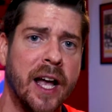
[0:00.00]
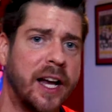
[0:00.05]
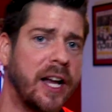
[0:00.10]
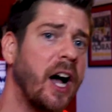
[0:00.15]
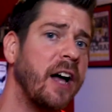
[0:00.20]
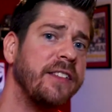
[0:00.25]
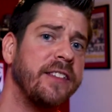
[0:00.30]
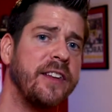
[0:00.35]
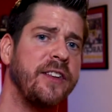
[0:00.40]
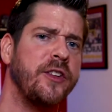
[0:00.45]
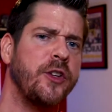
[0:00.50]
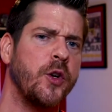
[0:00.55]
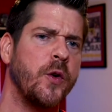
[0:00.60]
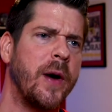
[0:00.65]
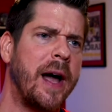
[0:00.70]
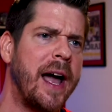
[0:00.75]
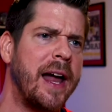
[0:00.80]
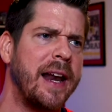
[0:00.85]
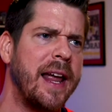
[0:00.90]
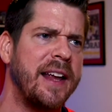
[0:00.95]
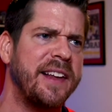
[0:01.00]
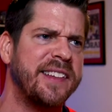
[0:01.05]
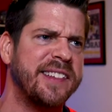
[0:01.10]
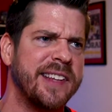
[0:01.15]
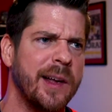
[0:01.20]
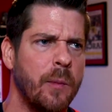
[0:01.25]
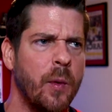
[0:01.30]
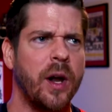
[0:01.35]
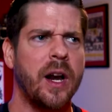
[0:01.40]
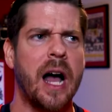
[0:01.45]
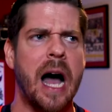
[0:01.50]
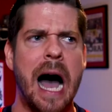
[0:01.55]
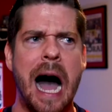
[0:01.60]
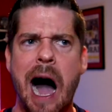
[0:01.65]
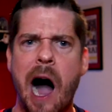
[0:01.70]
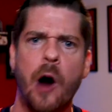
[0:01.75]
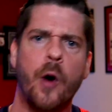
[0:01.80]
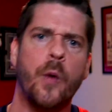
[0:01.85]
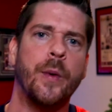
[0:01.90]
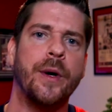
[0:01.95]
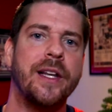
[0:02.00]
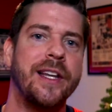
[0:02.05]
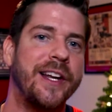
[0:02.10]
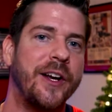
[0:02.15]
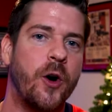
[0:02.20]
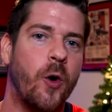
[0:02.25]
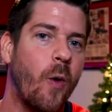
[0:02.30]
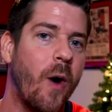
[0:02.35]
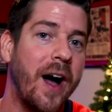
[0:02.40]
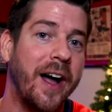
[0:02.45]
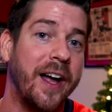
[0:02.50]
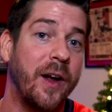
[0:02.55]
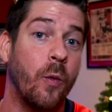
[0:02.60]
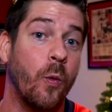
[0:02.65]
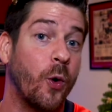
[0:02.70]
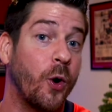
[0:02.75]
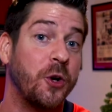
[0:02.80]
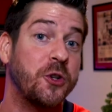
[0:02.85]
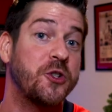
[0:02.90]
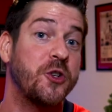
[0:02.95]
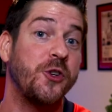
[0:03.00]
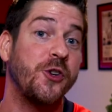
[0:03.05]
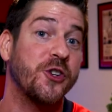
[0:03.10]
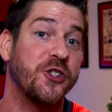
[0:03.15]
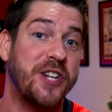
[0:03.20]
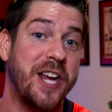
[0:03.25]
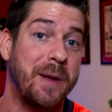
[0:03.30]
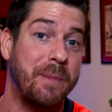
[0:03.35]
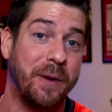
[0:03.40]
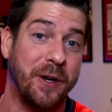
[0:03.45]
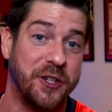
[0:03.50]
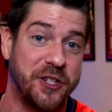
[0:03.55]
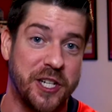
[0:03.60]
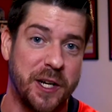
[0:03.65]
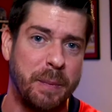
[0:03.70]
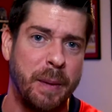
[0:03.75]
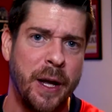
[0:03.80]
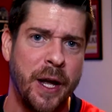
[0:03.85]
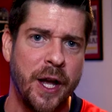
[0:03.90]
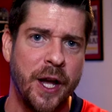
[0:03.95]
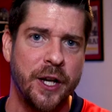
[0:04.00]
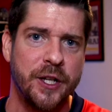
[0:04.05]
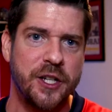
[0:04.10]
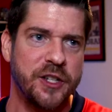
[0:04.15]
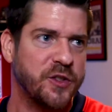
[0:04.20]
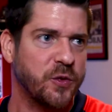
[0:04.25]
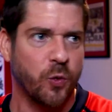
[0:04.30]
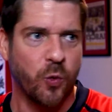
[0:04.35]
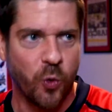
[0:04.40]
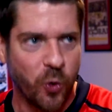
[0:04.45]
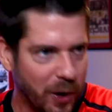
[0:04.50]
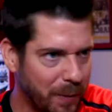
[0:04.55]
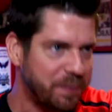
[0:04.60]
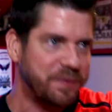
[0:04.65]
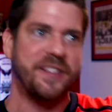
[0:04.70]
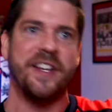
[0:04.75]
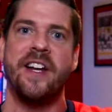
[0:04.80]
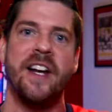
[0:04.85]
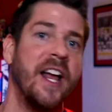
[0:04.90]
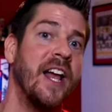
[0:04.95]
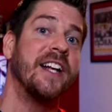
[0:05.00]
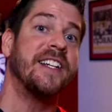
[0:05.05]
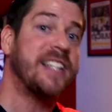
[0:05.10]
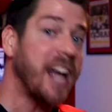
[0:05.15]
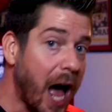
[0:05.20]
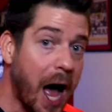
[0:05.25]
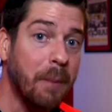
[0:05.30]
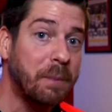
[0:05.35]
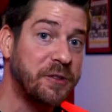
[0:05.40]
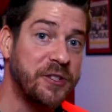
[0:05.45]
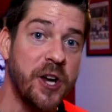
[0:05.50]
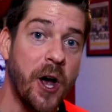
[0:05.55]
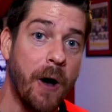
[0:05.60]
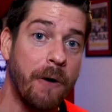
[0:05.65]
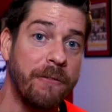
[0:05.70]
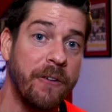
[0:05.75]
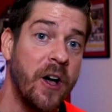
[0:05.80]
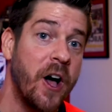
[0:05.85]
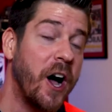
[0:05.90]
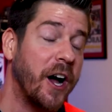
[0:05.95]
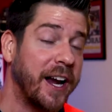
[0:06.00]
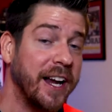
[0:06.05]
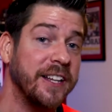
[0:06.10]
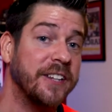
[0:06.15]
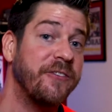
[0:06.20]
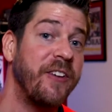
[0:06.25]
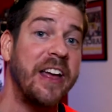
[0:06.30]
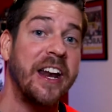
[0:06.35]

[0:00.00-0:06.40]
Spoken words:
Cousins, who had a somewhat awkwardly quiet World Junior Championship, just rips it top shelf against